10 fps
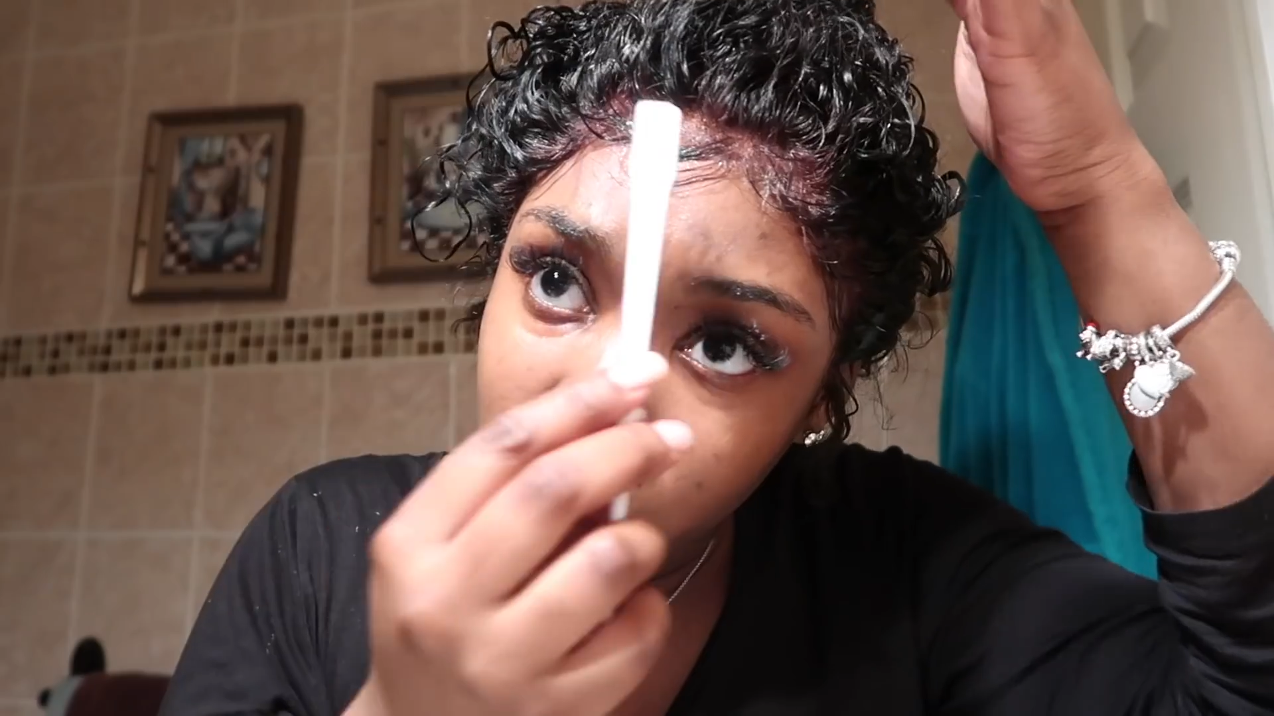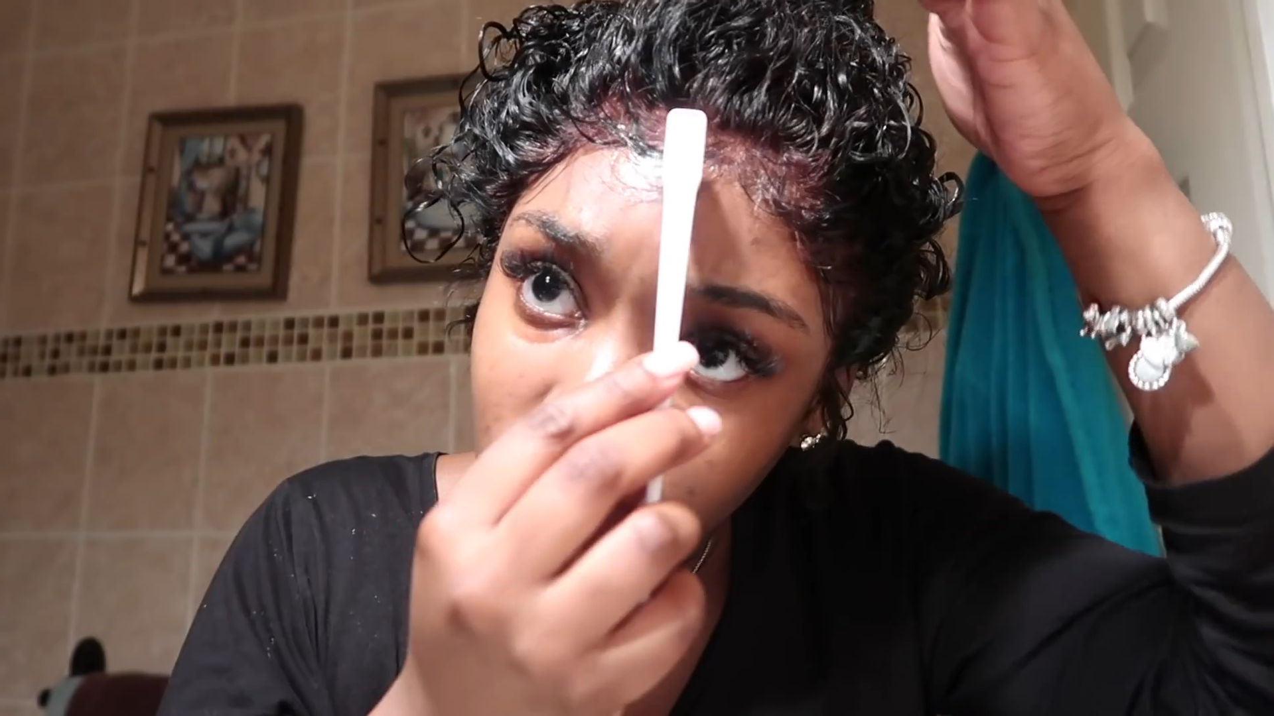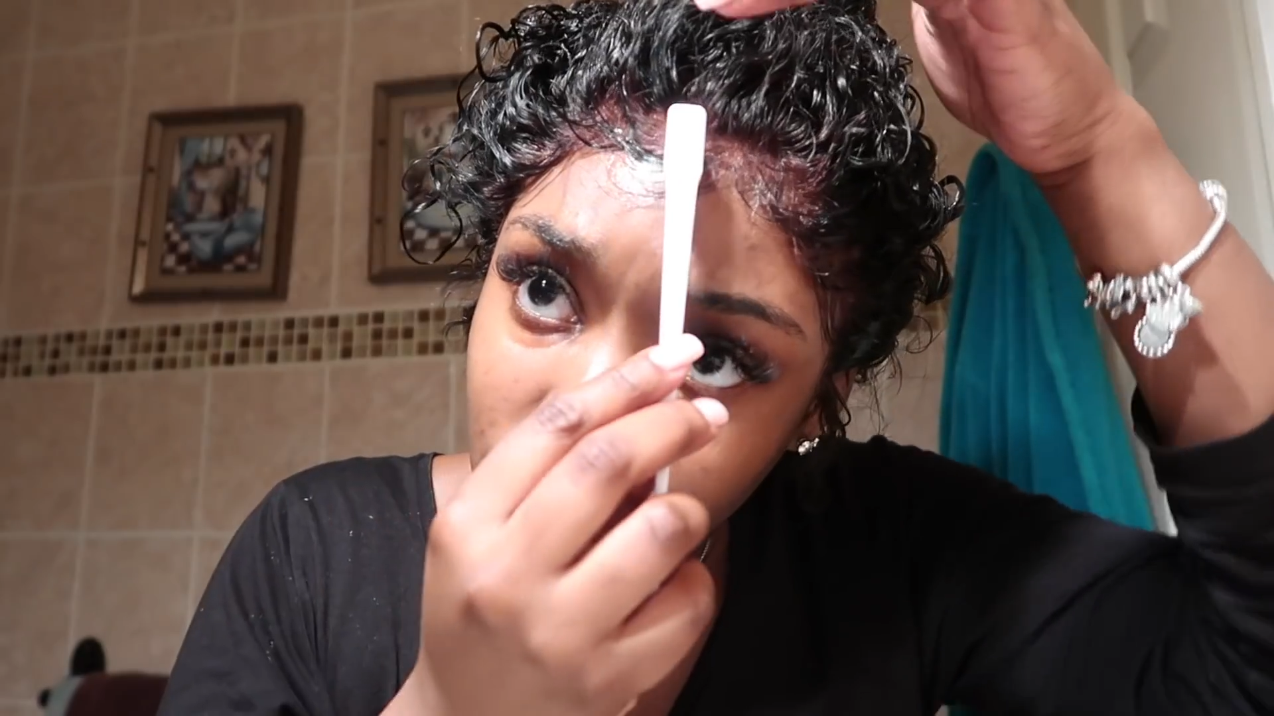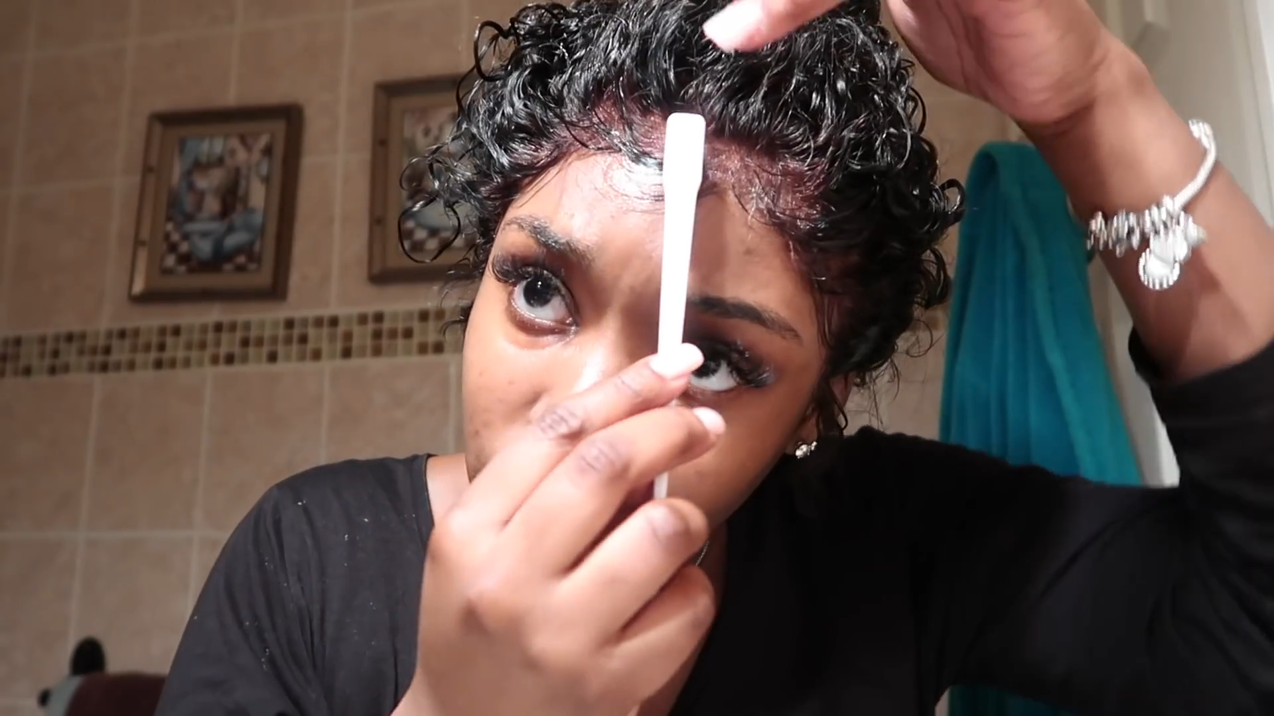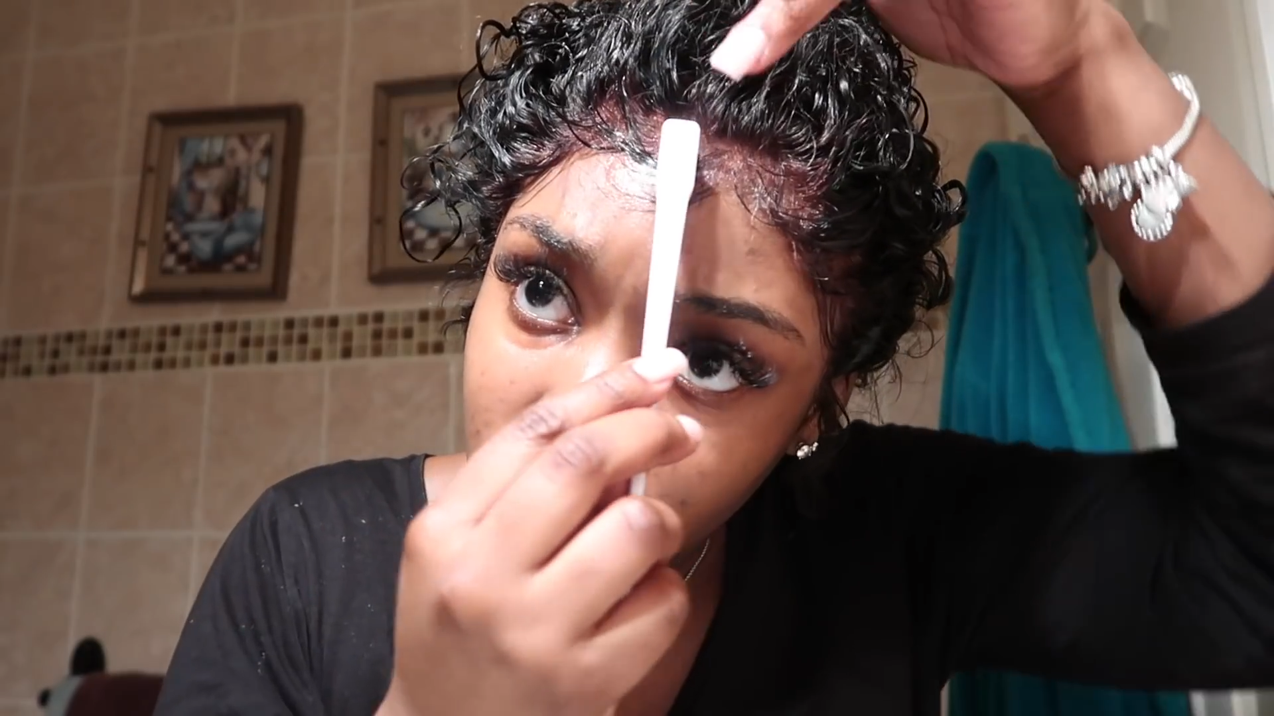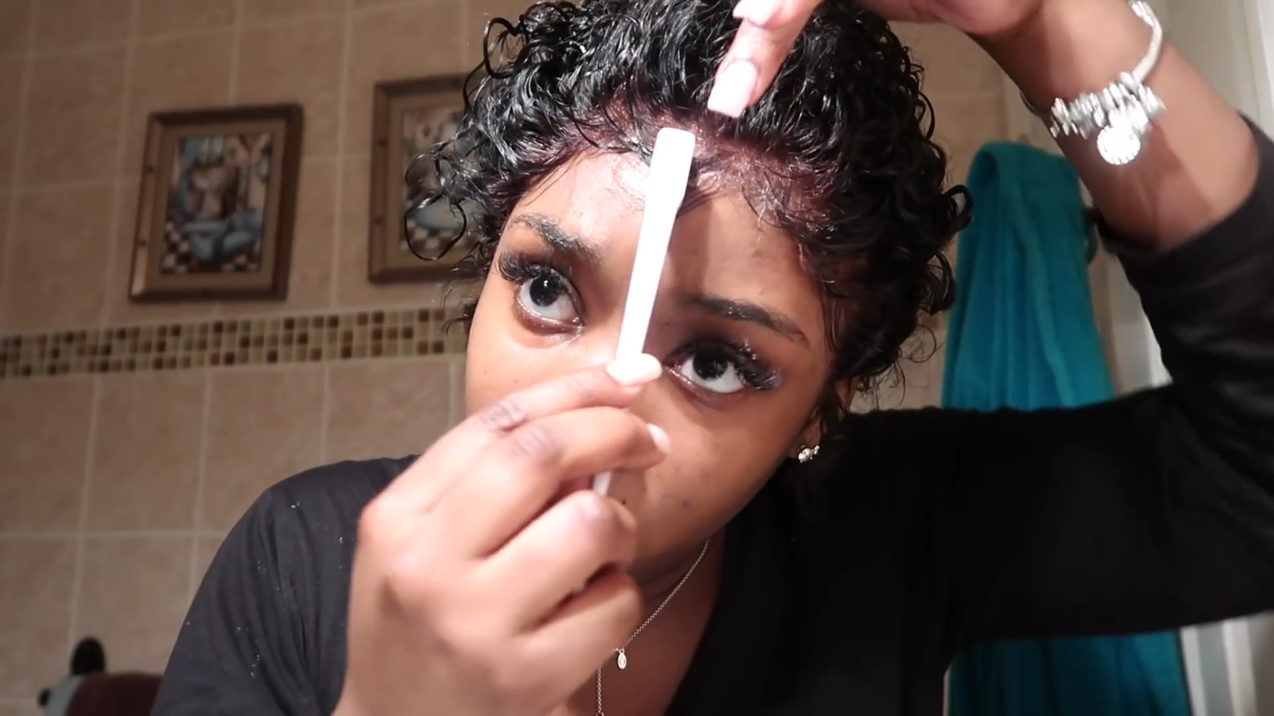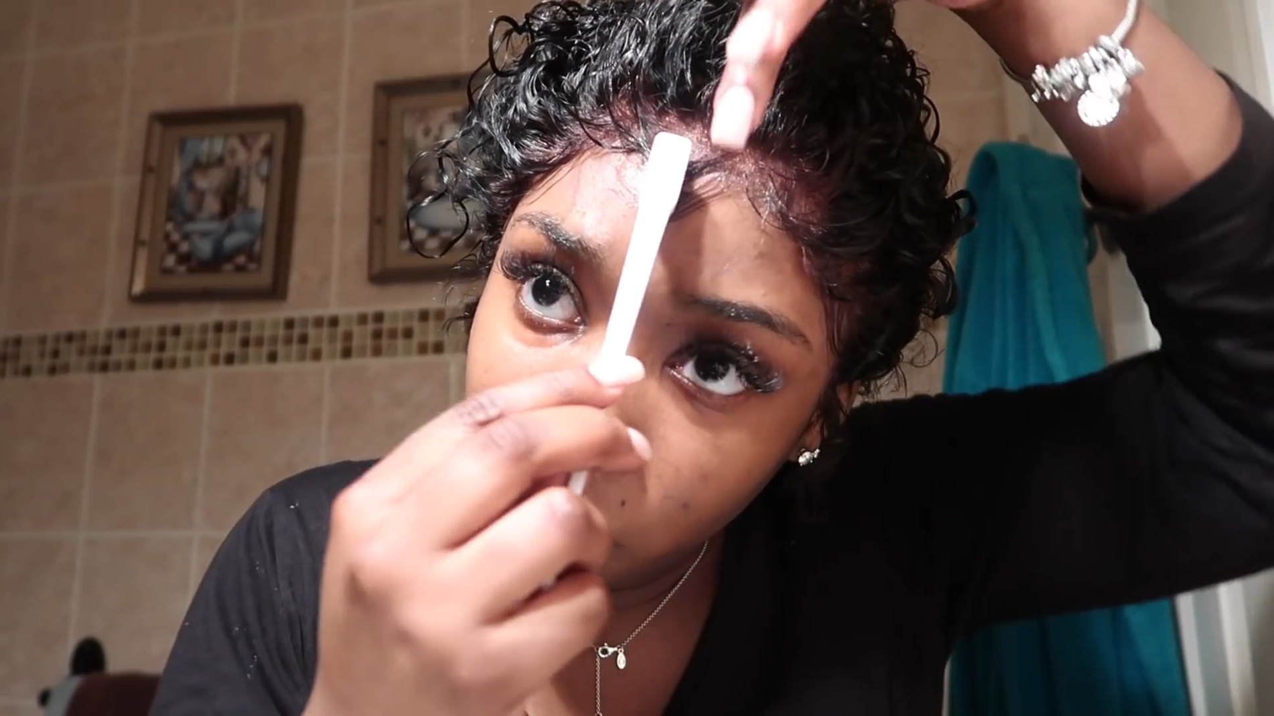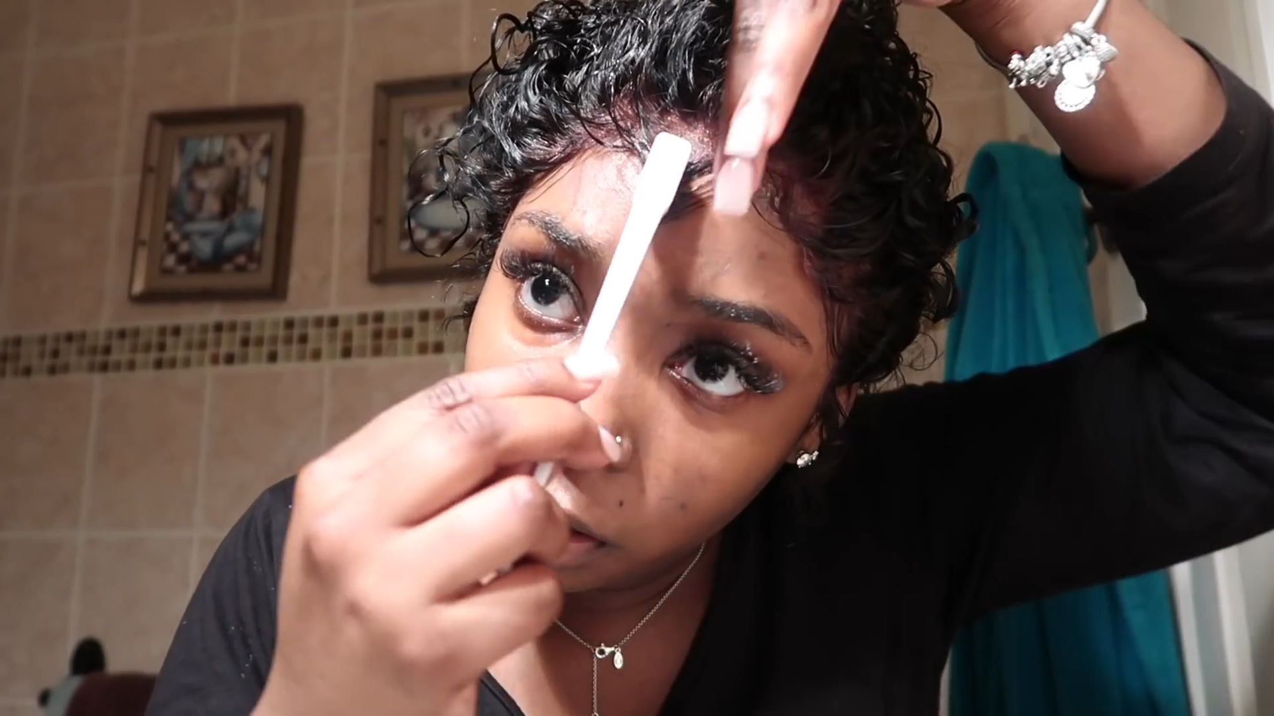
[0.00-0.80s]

it up, but